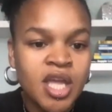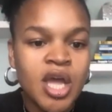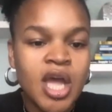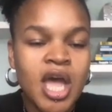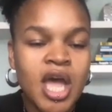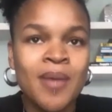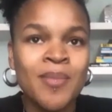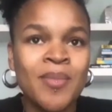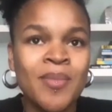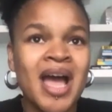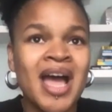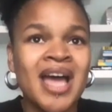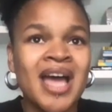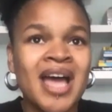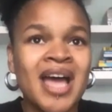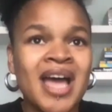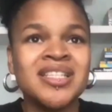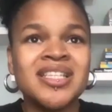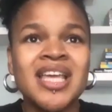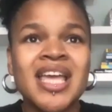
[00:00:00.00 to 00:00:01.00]
Um,
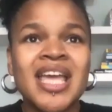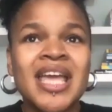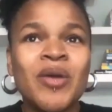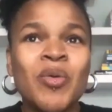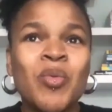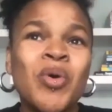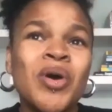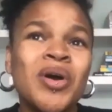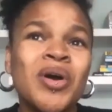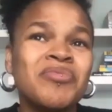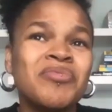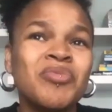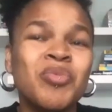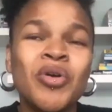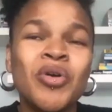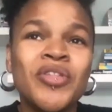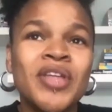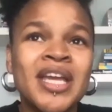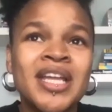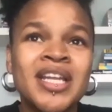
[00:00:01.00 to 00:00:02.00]
and it, what
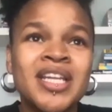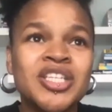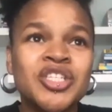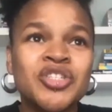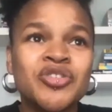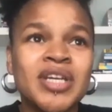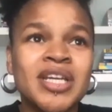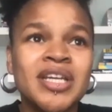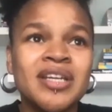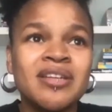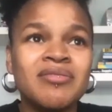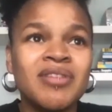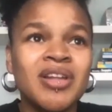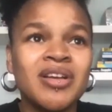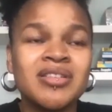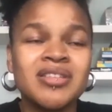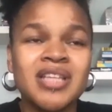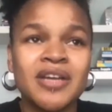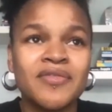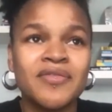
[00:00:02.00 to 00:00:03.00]
what the industry
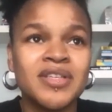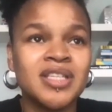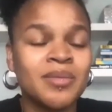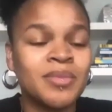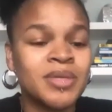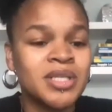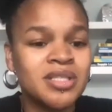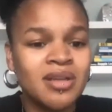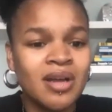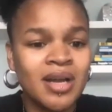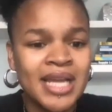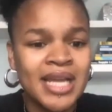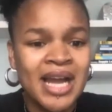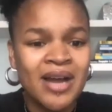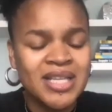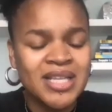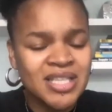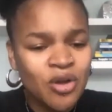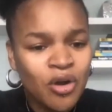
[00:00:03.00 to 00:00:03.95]
looks like for someone starting out is it